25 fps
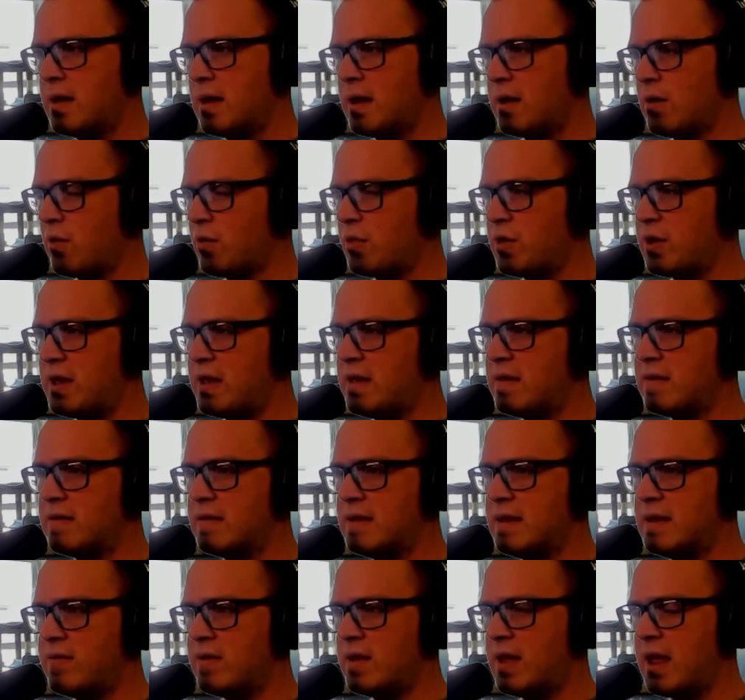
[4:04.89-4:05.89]
I don't think he's
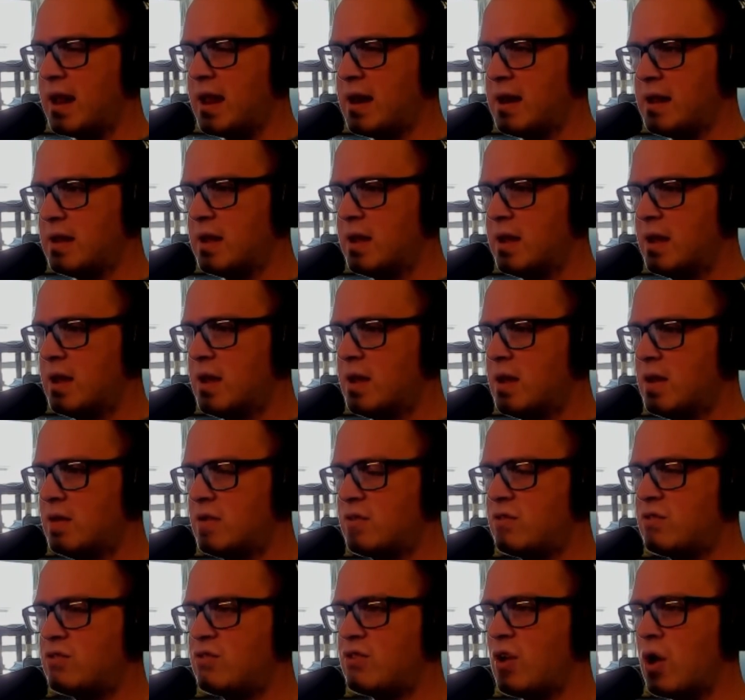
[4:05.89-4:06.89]
leaving any
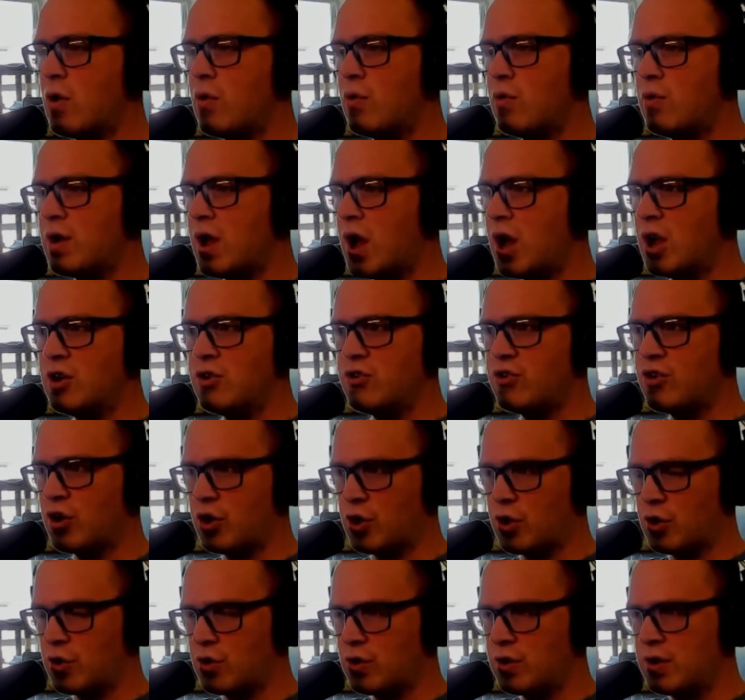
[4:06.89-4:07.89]
stone
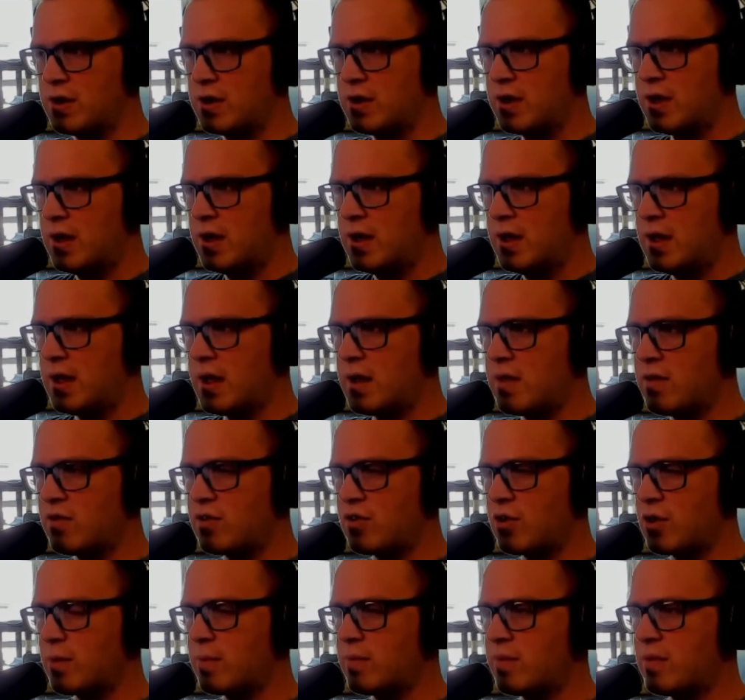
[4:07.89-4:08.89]
unturned in the
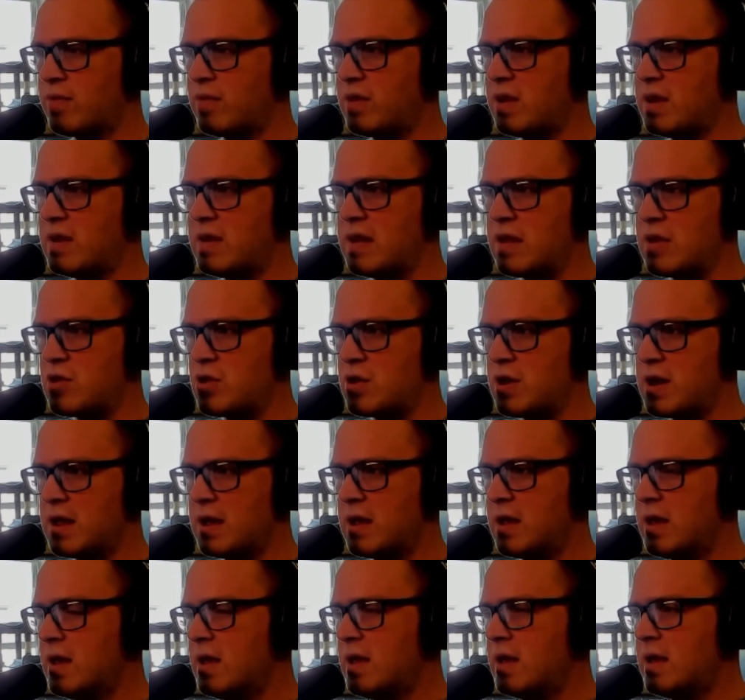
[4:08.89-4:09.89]
terms of
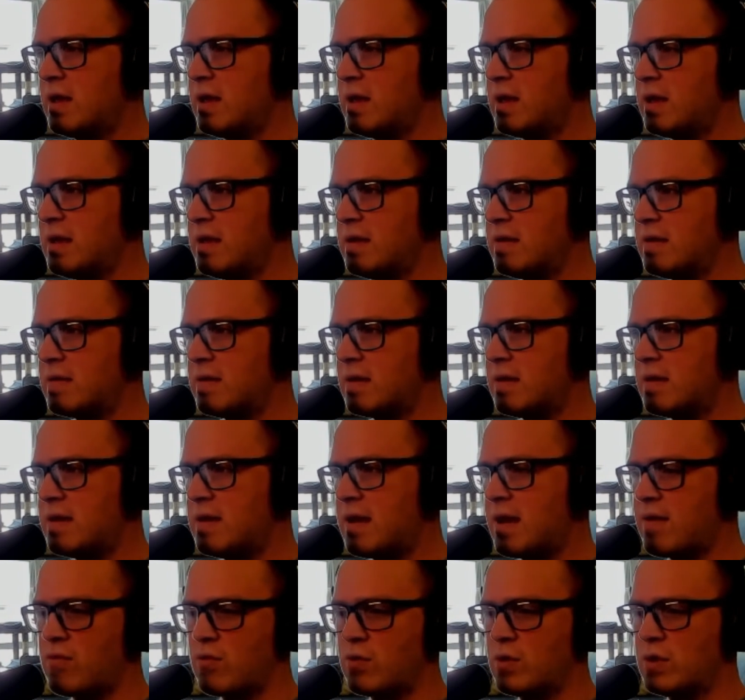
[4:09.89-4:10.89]
conditioning. He's
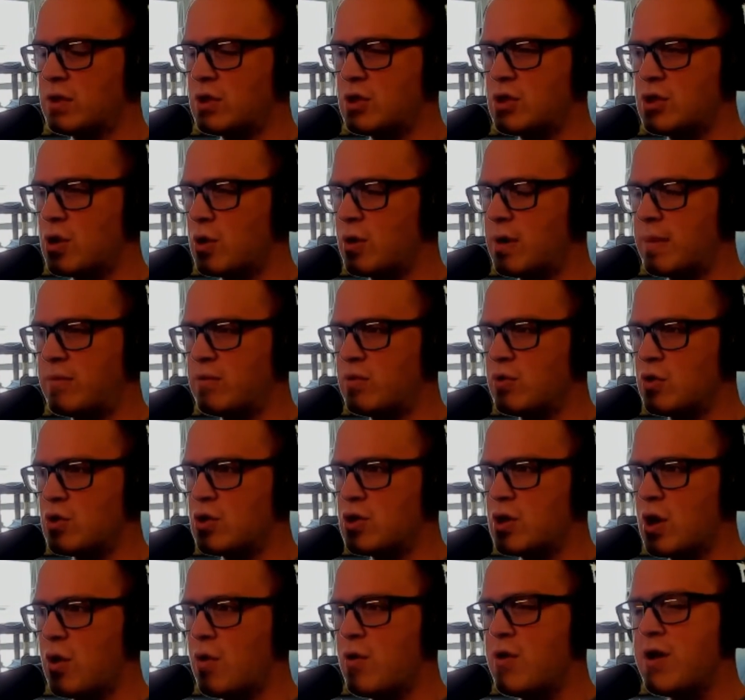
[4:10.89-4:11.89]
never really shown up to a
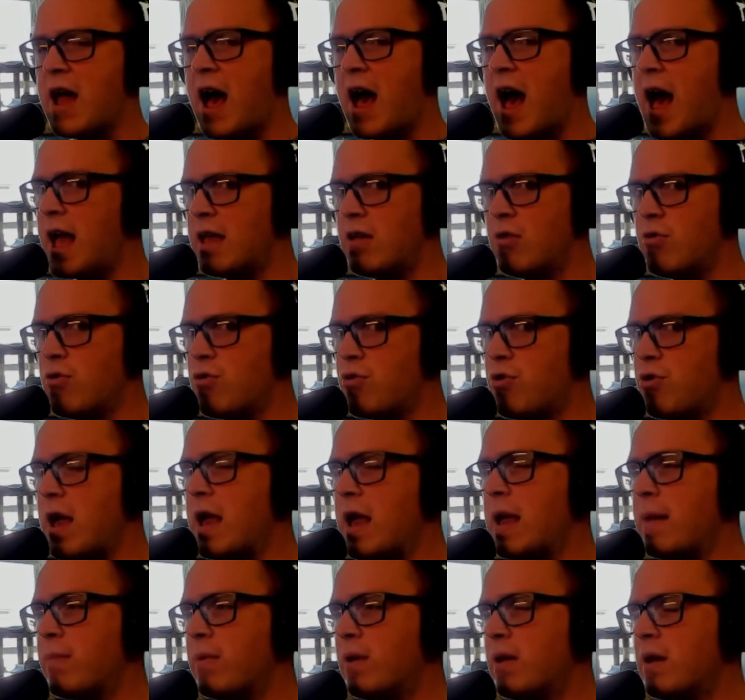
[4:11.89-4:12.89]
show not in
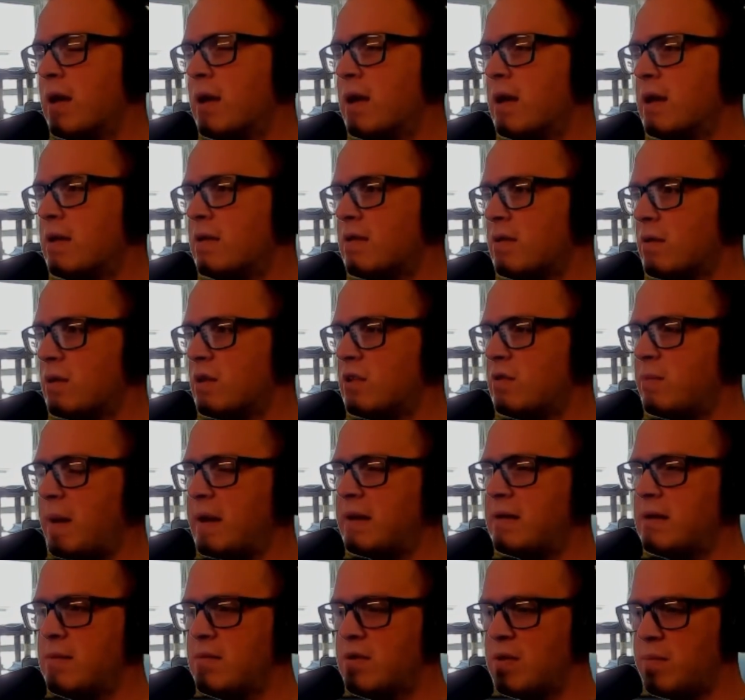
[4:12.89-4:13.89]
shape. So
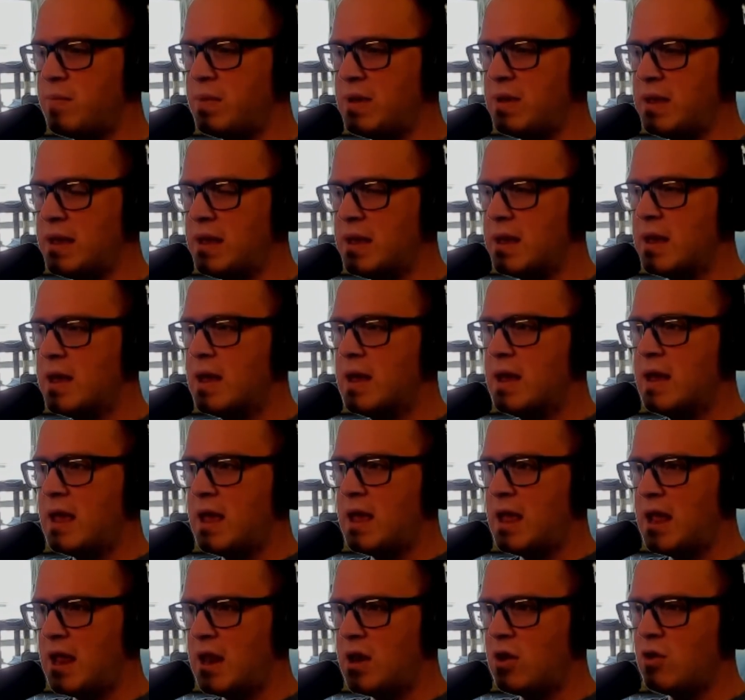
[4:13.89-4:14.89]
expect him to be
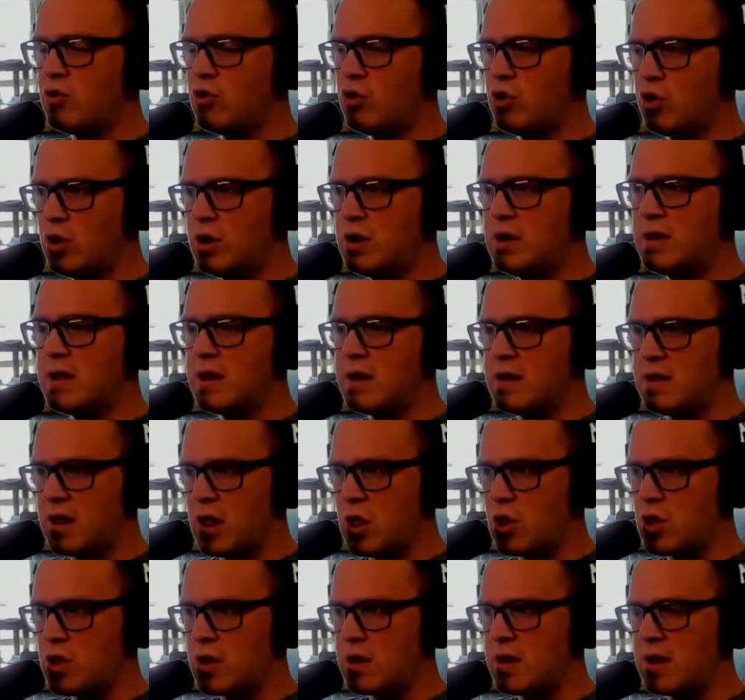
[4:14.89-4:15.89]
in good
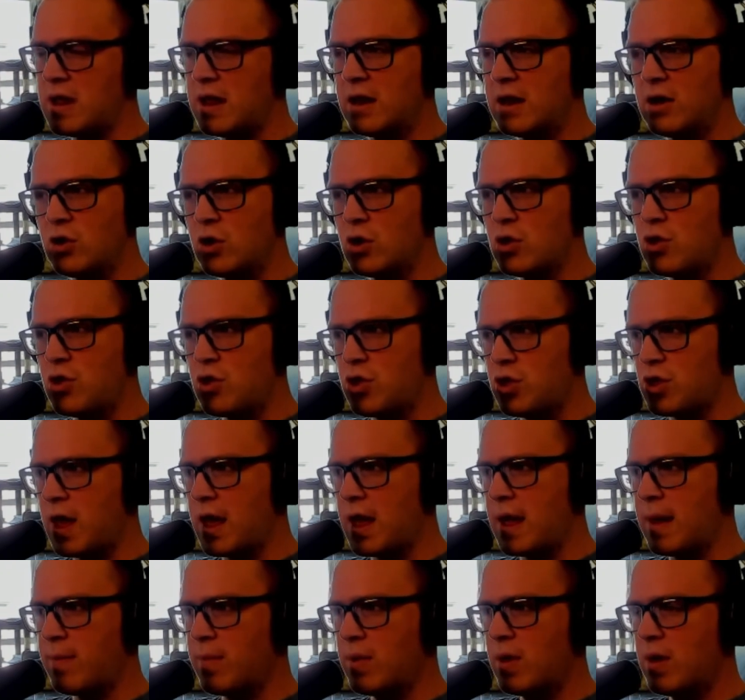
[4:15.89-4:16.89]
condition, in good
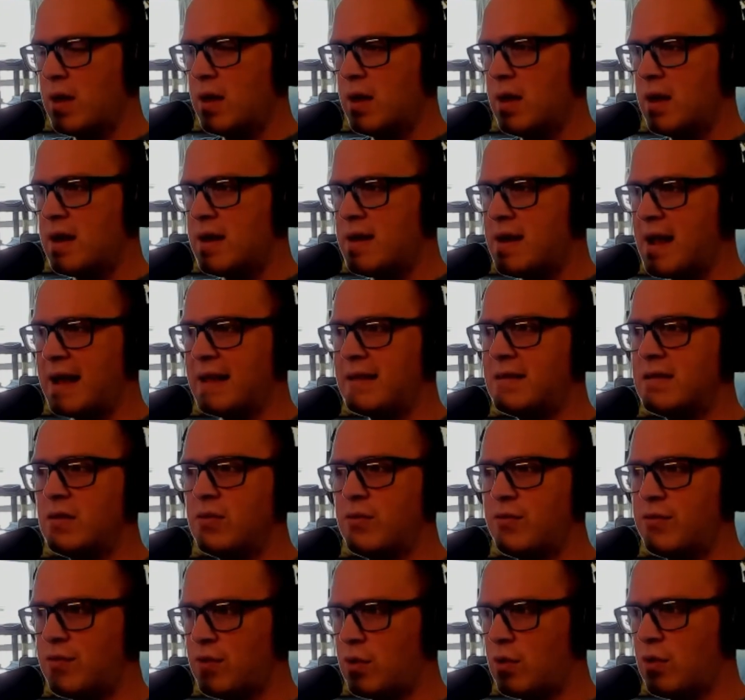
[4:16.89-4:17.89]
shape, nice
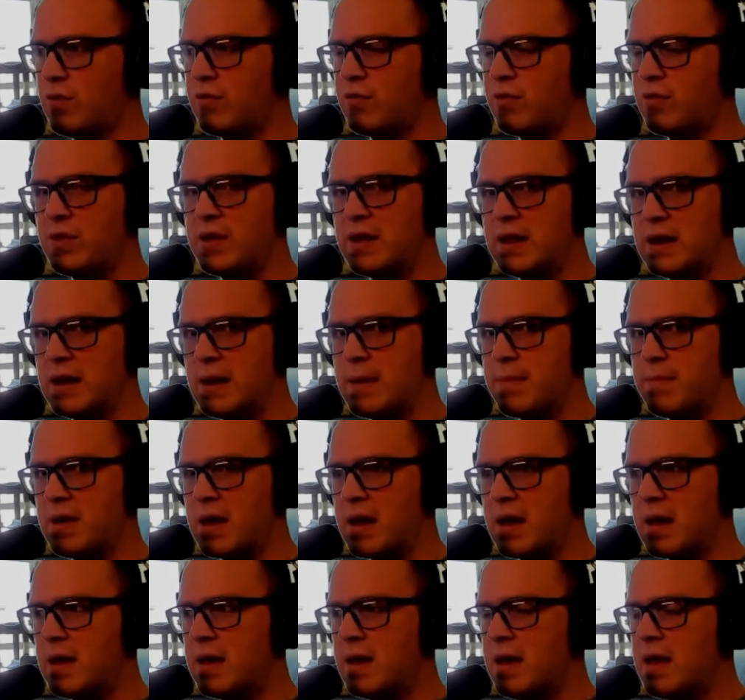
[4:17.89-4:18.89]
and full for the
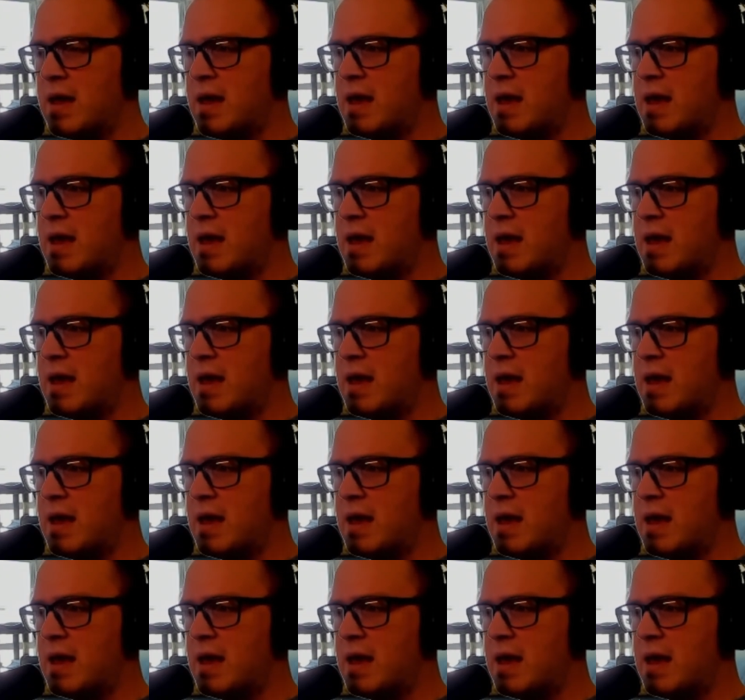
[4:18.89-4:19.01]
Olympia.